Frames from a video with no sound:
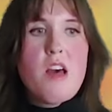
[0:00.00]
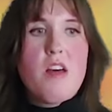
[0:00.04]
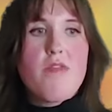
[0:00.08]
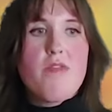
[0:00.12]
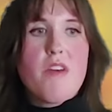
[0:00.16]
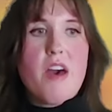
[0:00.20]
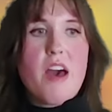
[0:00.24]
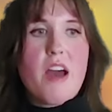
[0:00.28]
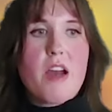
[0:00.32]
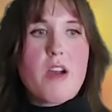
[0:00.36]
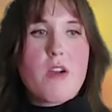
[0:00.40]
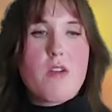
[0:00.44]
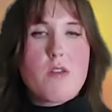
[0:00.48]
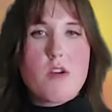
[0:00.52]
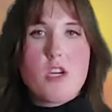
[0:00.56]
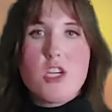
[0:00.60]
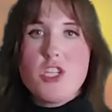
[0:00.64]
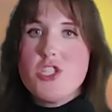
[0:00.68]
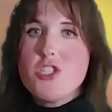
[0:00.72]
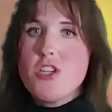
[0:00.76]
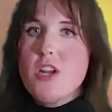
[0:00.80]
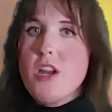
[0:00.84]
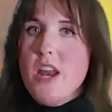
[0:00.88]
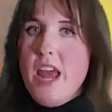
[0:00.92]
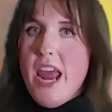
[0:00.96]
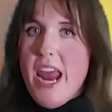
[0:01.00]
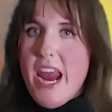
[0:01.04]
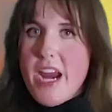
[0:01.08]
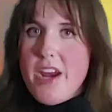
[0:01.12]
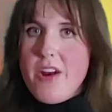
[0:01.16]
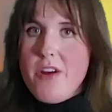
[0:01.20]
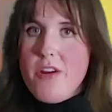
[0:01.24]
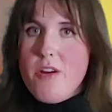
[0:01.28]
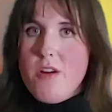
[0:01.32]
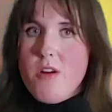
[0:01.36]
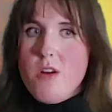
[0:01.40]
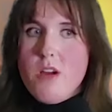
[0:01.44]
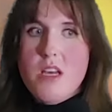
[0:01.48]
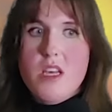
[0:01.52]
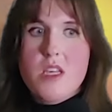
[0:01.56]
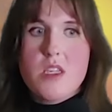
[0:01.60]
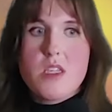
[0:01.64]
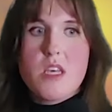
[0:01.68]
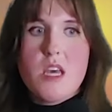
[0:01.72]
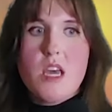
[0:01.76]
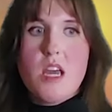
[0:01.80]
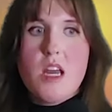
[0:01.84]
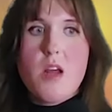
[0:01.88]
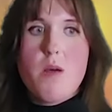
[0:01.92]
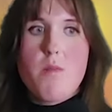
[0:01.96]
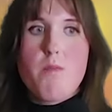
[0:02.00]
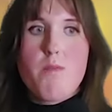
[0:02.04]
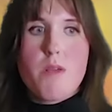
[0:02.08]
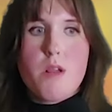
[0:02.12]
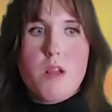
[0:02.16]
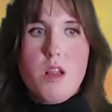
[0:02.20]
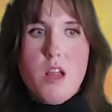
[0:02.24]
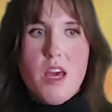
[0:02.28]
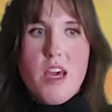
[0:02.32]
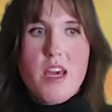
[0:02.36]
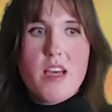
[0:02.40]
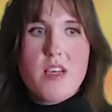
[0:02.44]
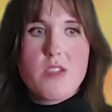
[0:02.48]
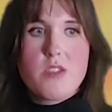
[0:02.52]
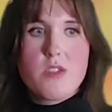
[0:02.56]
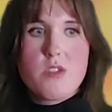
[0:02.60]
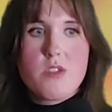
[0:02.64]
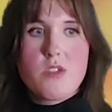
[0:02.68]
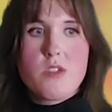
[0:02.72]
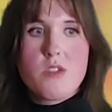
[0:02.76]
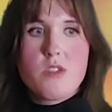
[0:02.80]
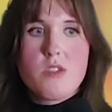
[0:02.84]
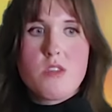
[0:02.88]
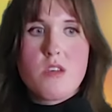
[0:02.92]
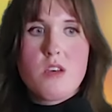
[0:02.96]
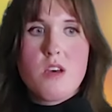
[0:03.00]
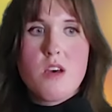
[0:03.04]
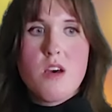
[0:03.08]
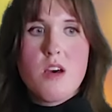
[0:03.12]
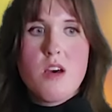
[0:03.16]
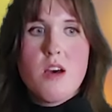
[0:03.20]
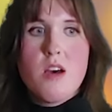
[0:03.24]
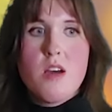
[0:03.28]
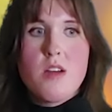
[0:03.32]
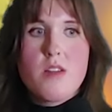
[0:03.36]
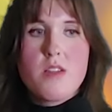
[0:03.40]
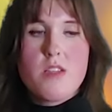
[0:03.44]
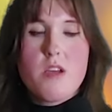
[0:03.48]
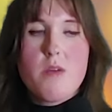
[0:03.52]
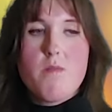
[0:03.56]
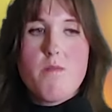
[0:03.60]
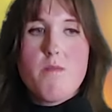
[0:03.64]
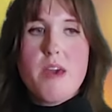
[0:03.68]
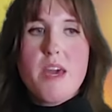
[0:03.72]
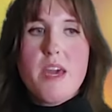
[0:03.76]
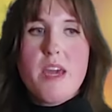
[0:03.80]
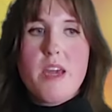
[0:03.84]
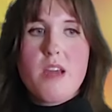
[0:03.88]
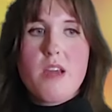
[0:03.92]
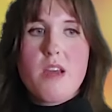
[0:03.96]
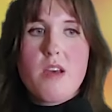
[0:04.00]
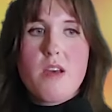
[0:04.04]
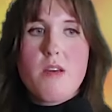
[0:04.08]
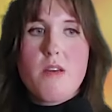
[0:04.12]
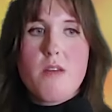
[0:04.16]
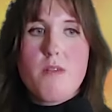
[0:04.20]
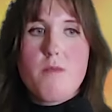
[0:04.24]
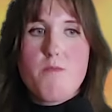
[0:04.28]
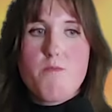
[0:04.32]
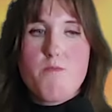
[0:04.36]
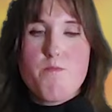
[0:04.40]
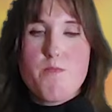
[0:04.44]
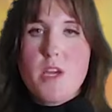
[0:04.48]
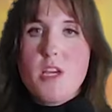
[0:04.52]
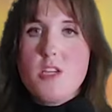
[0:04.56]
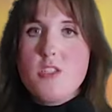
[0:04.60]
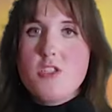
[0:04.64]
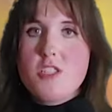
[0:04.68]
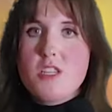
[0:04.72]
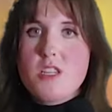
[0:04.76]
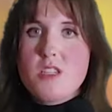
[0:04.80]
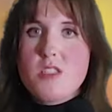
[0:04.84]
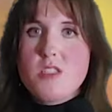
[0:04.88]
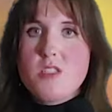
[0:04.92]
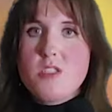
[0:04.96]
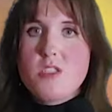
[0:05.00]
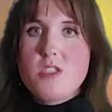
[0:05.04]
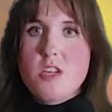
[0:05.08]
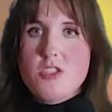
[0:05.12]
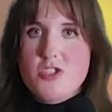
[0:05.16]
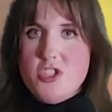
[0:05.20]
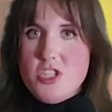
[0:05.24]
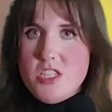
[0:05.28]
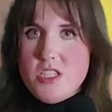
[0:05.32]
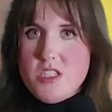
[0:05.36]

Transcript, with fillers: that Kristin Hayter is in a place to make music such